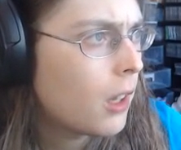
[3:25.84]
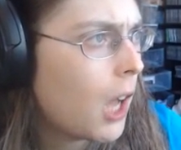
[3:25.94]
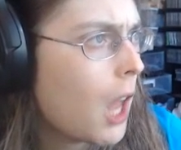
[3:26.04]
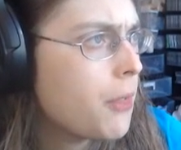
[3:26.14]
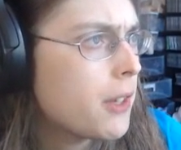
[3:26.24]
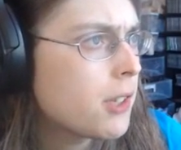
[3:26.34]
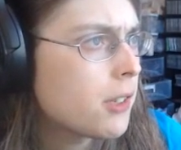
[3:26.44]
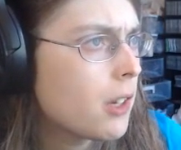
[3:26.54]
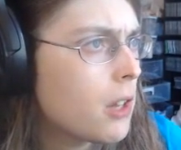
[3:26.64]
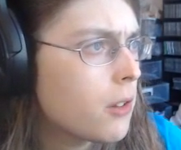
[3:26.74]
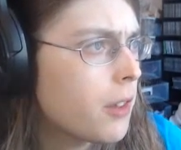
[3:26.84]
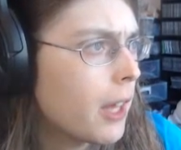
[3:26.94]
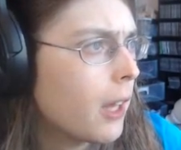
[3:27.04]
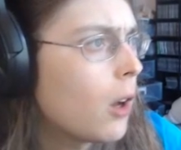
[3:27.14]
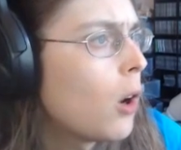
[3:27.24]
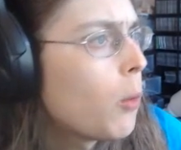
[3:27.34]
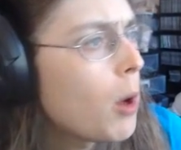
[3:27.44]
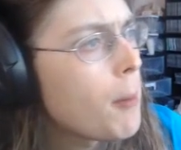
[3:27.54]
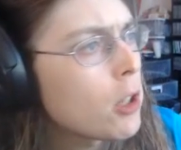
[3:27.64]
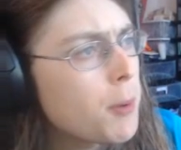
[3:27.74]
This is another thing.
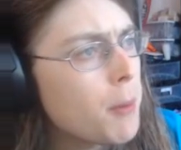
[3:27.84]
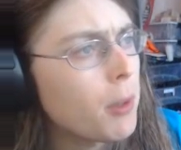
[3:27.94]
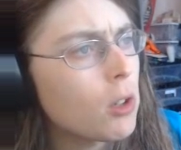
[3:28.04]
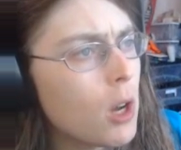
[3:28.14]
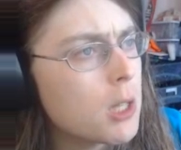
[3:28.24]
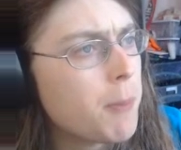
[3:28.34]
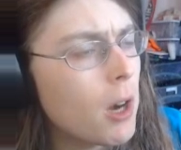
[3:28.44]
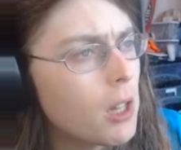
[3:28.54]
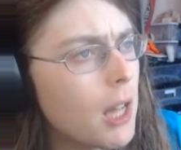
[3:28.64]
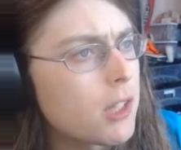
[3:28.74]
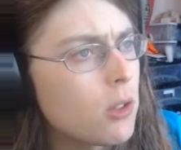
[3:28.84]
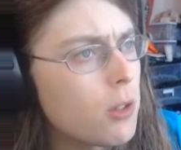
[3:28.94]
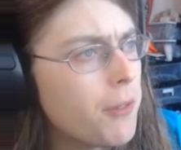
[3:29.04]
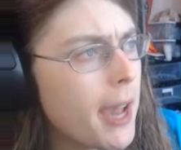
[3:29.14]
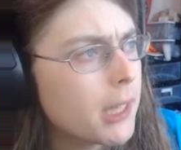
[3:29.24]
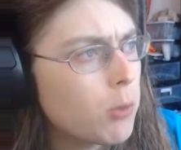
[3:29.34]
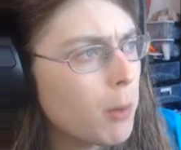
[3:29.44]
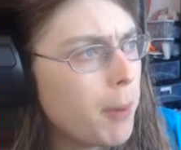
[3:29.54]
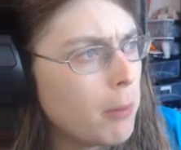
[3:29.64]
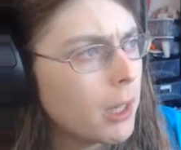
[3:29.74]
While most people across party lines knew the facts,
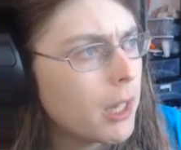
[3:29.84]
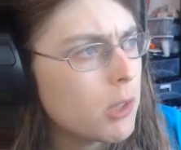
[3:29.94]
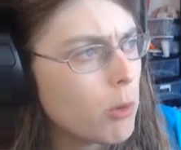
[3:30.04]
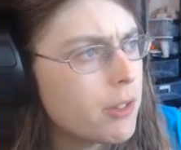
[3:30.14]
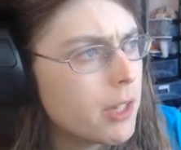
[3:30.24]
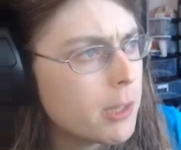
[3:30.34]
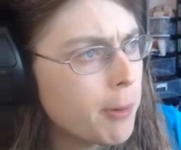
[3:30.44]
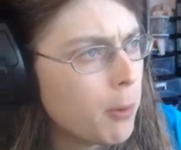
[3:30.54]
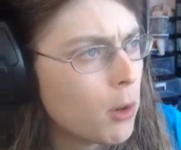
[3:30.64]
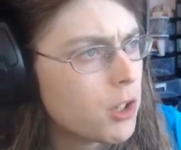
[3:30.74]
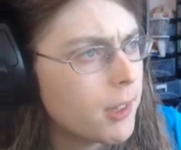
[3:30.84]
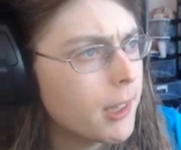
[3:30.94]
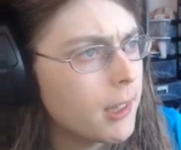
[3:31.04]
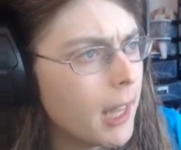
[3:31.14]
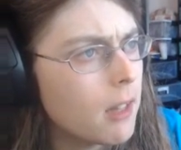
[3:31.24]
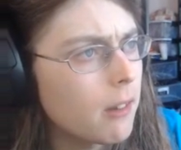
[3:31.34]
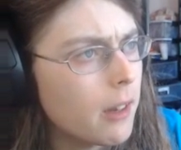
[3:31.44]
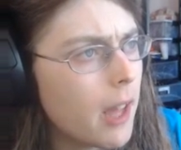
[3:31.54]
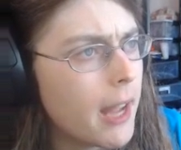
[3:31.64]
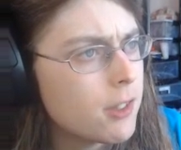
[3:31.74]
Republicans were disproportionately likely
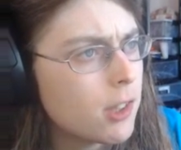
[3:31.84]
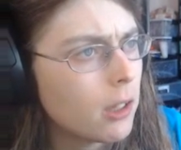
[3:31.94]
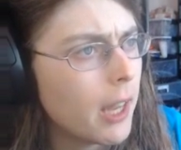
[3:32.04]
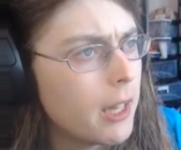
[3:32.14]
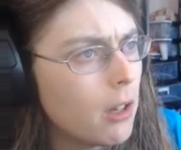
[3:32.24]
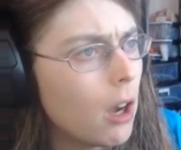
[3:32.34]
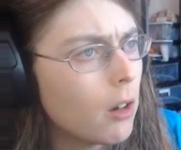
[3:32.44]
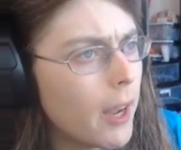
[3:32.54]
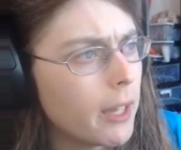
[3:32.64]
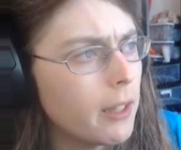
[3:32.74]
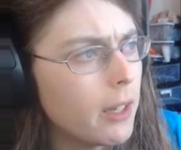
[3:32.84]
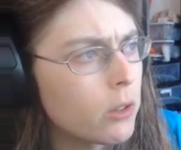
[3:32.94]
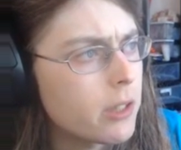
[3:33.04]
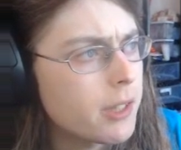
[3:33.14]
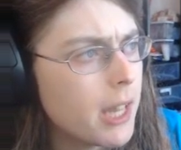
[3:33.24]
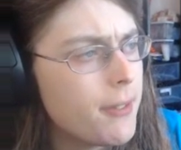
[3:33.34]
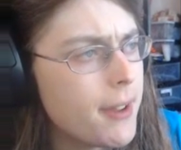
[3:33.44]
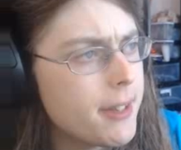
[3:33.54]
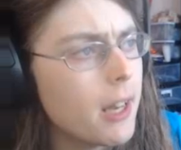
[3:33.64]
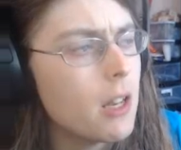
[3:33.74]
to answer incorrectly or to say
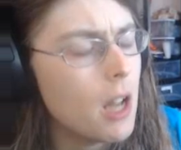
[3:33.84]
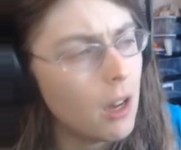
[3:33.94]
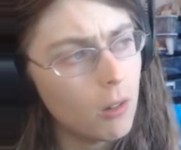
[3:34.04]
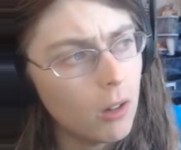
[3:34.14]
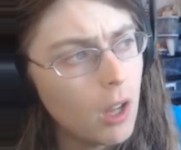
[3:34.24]
they didn't know.